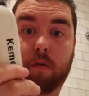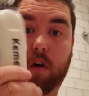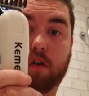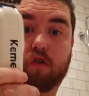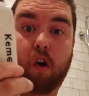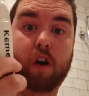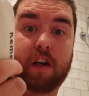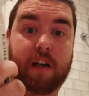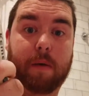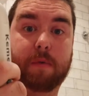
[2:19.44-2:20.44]
I'm going to try
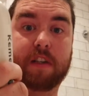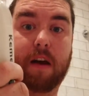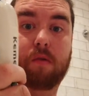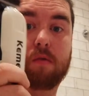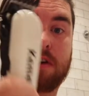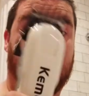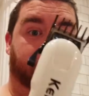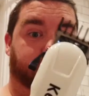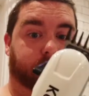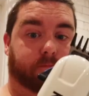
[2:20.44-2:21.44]
the clippers out,
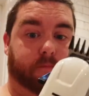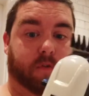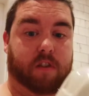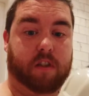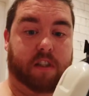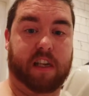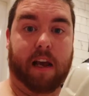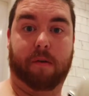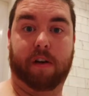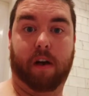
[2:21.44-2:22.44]
see
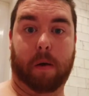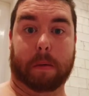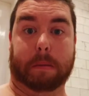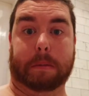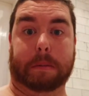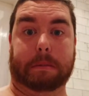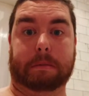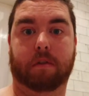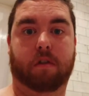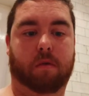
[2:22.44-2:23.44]
how we go.
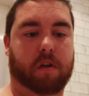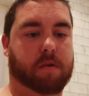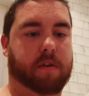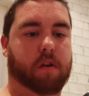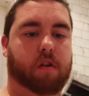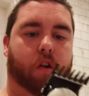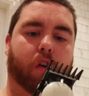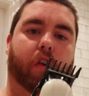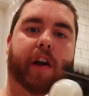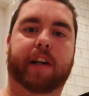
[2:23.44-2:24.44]
Wish we'd got
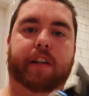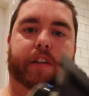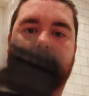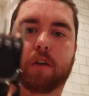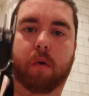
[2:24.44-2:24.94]
a grade 2